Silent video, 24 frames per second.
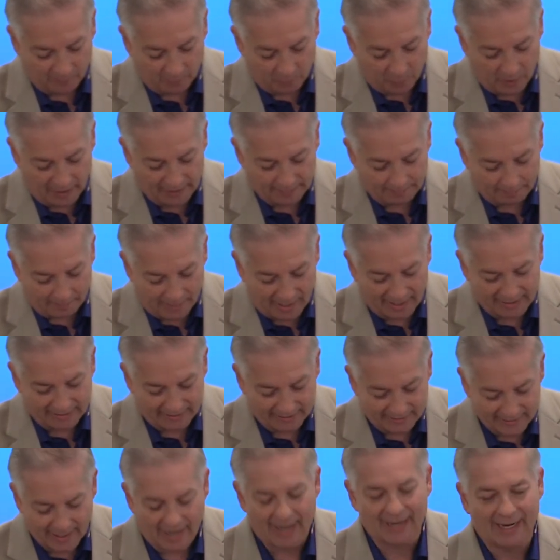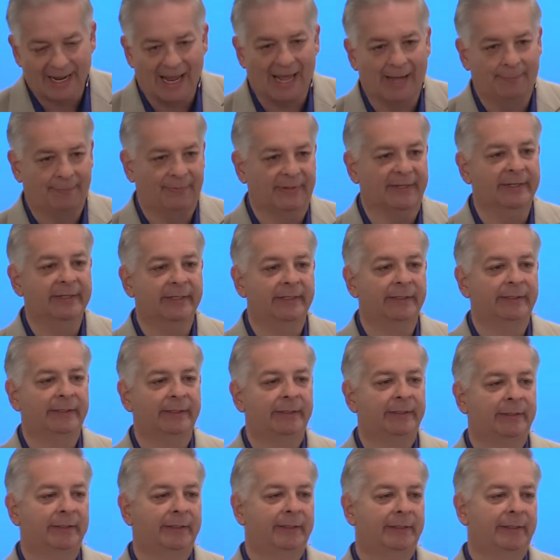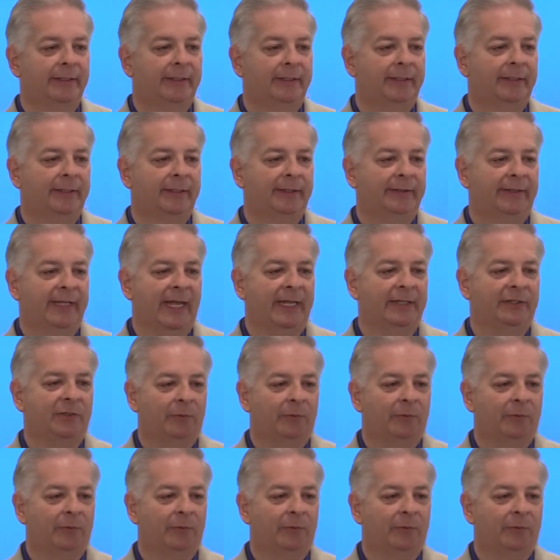what might not happen than